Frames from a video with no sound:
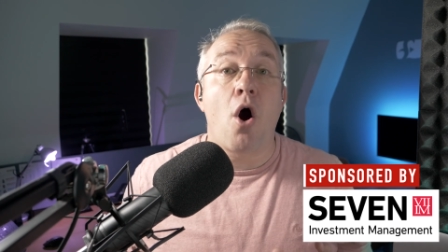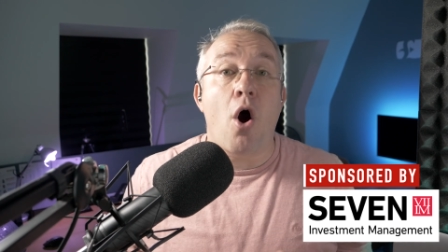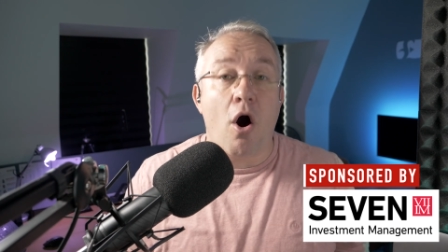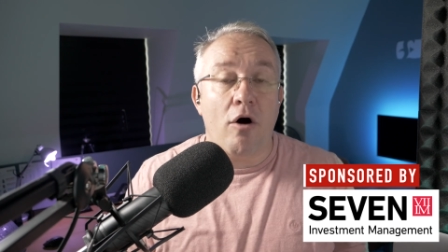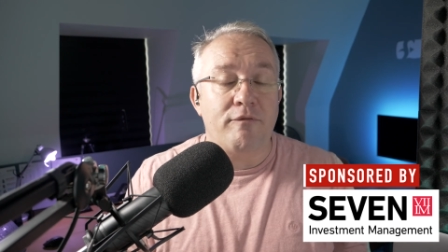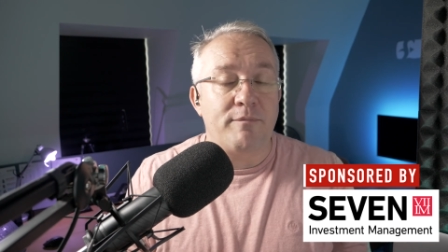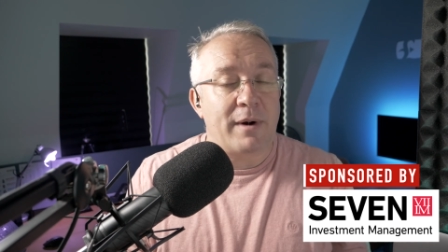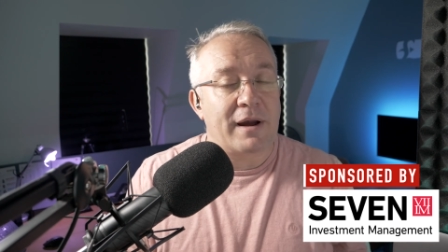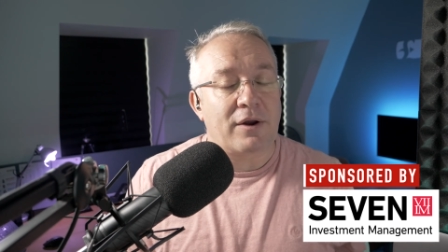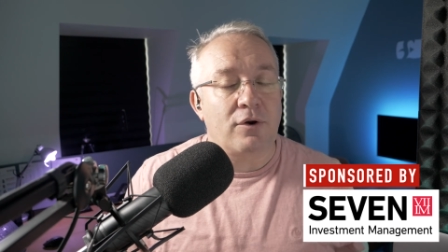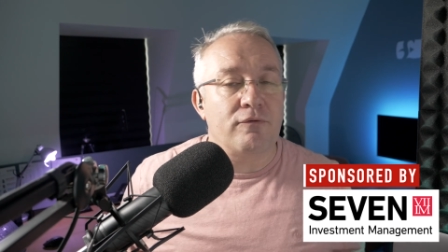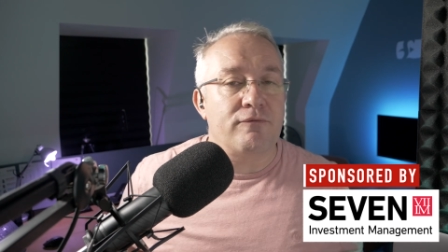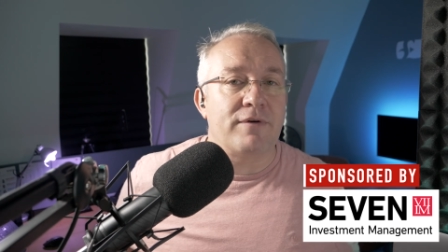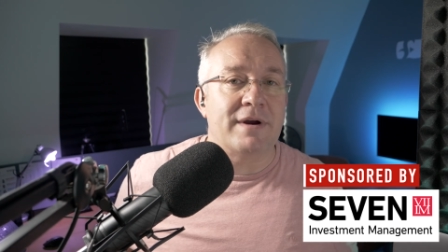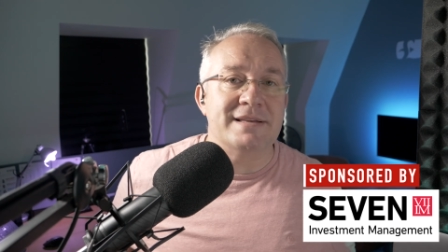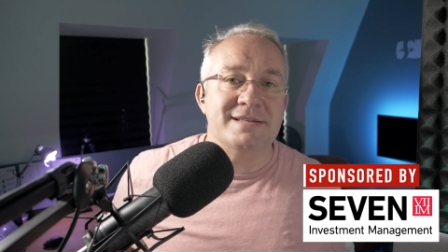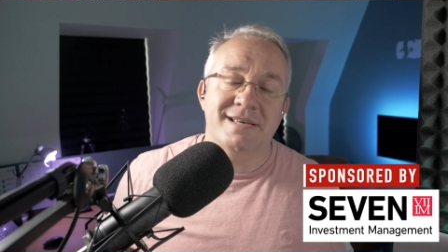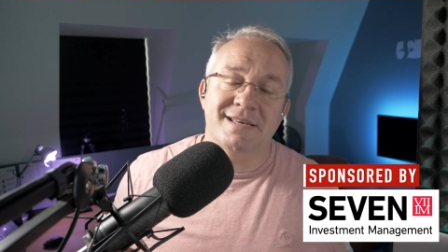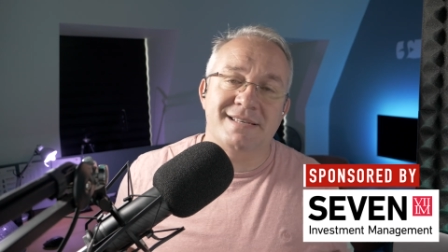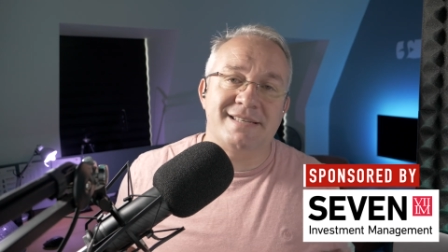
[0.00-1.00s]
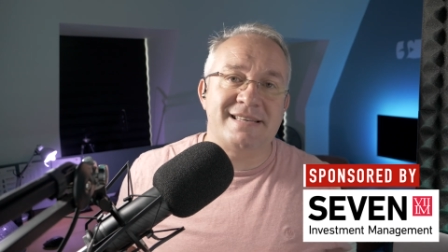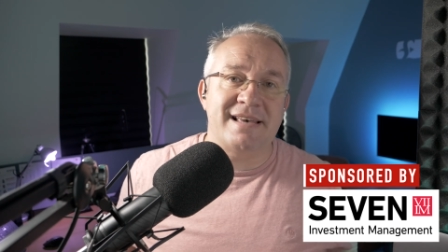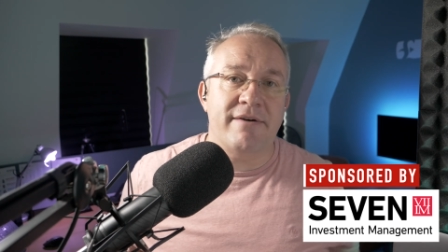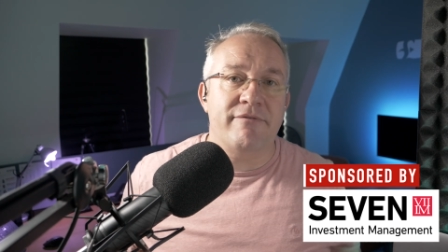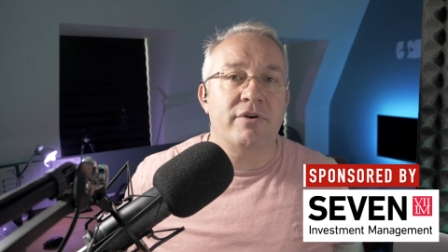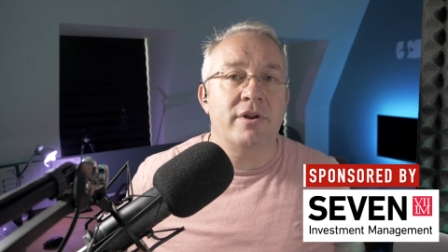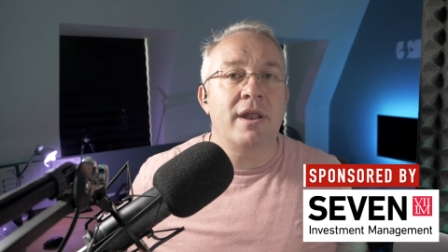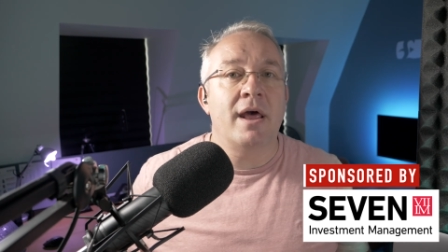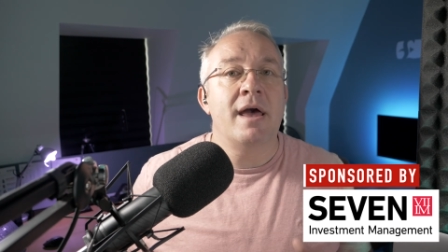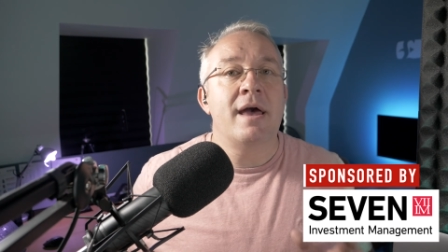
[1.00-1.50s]
of my good friends at
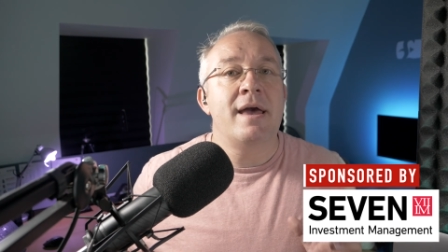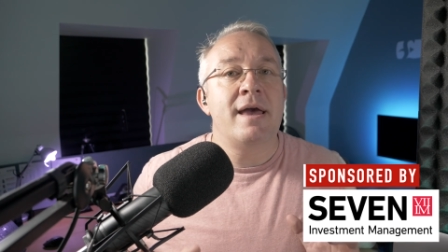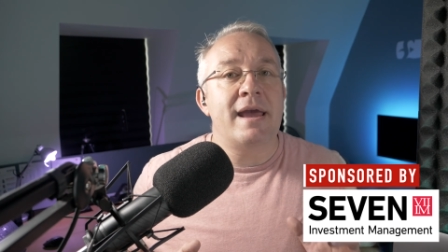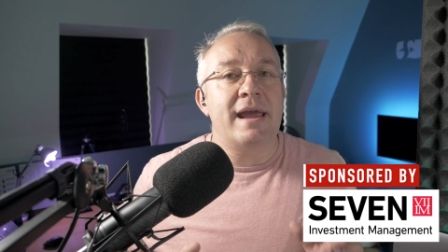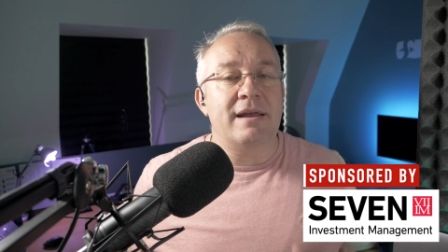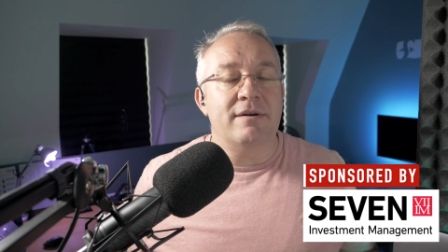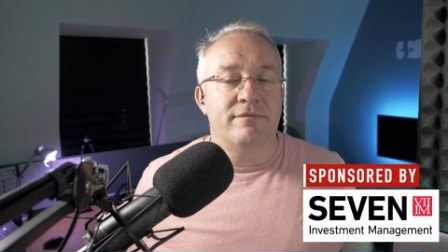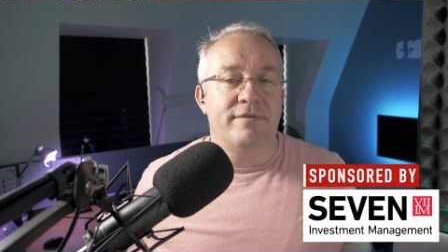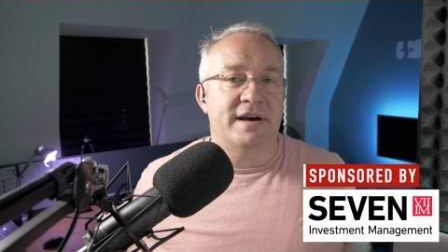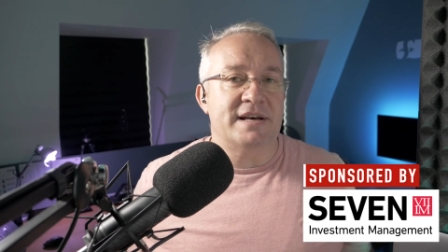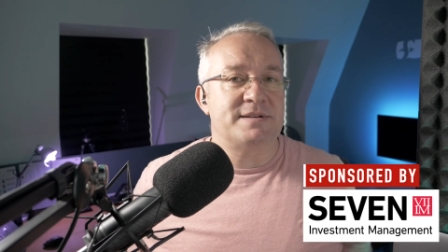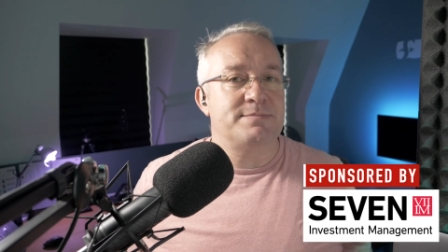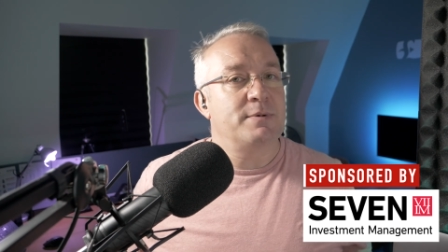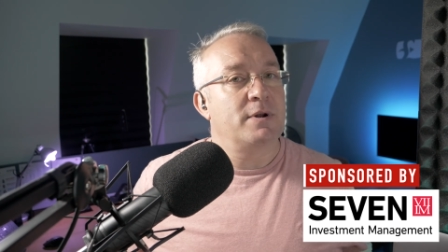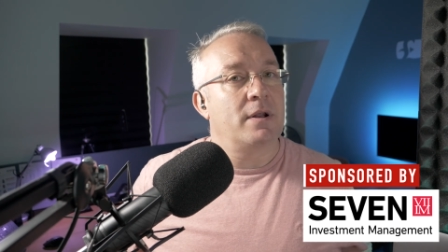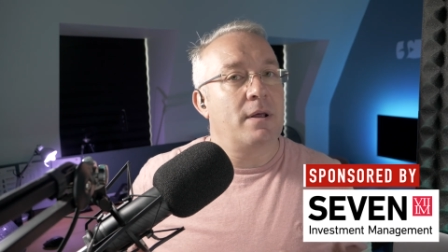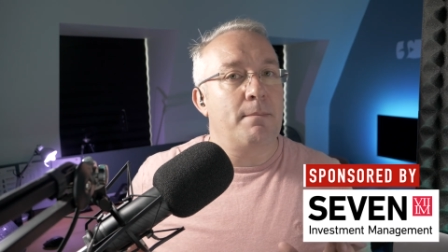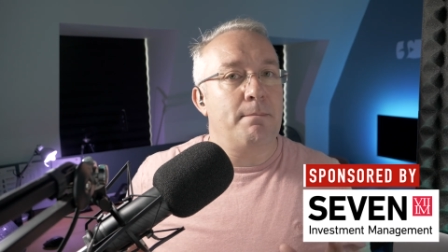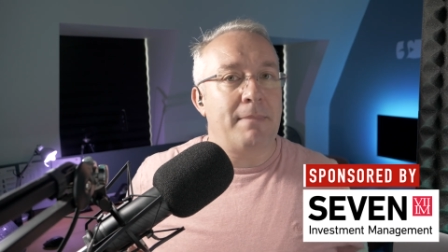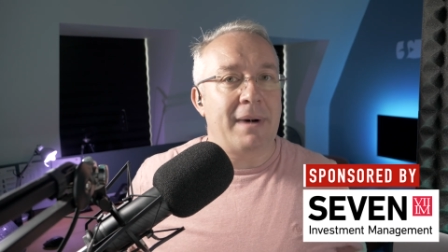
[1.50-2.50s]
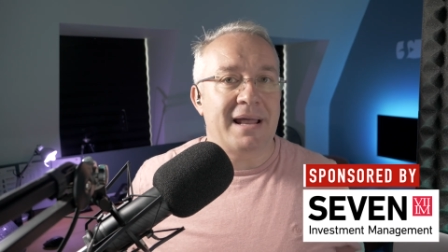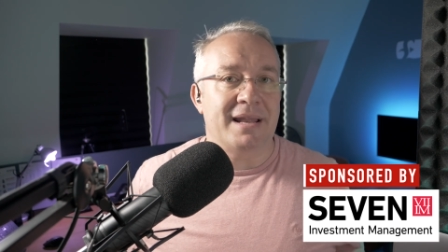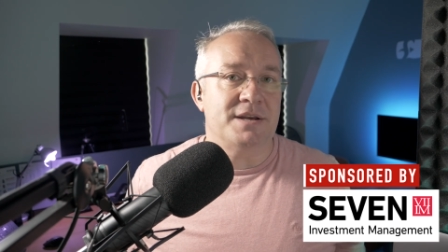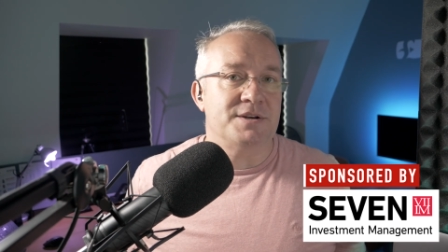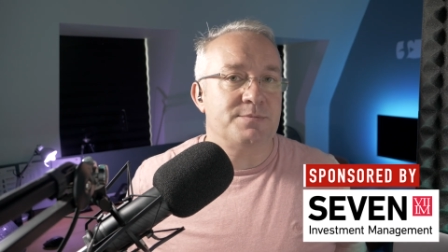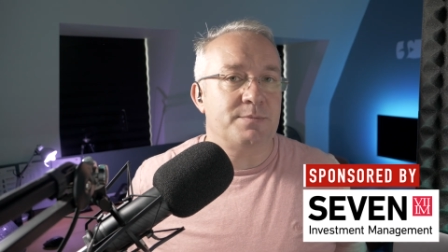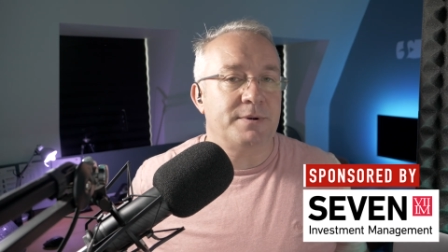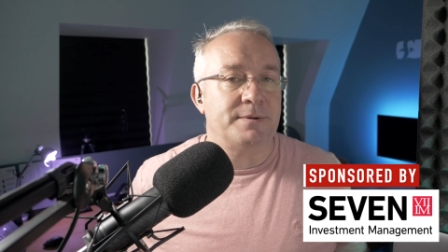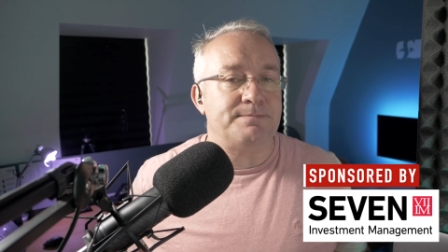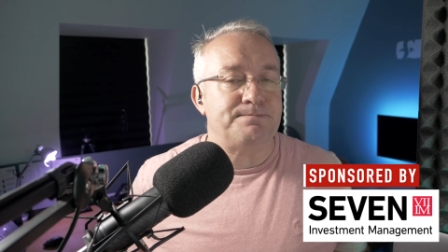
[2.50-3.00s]
Seven Investment
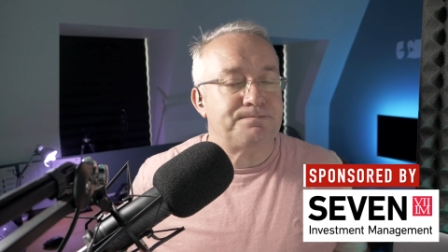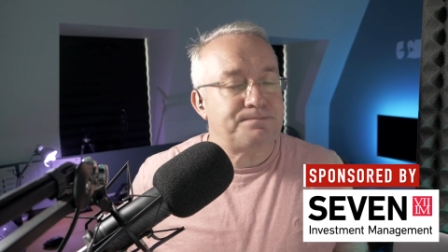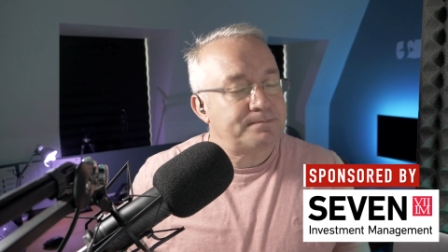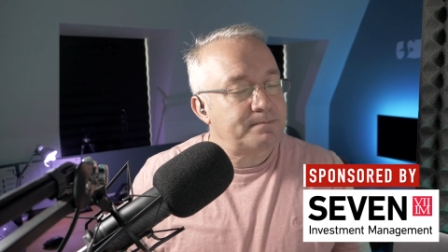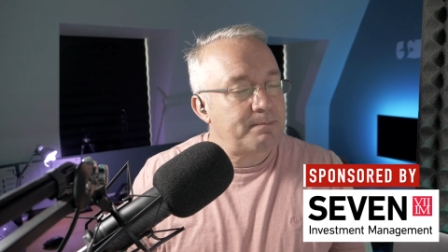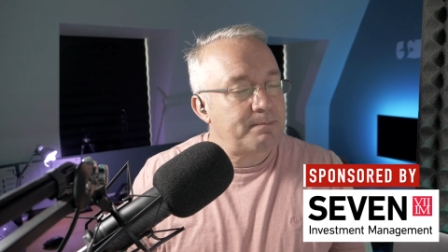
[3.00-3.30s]
Management.